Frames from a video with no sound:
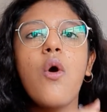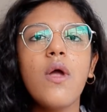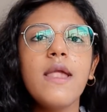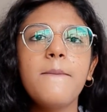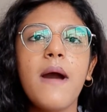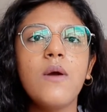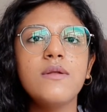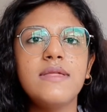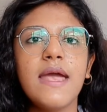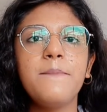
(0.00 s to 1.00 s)
all
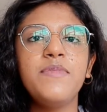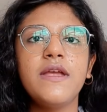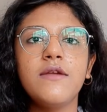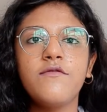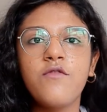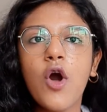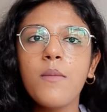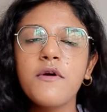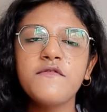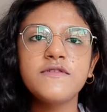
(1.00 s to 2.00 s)
about them in a
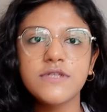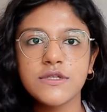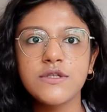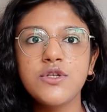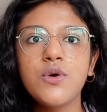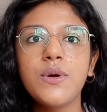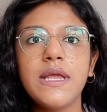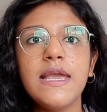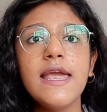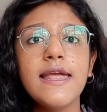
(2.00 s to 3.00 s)
form of a
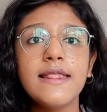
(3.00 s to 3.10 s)
story,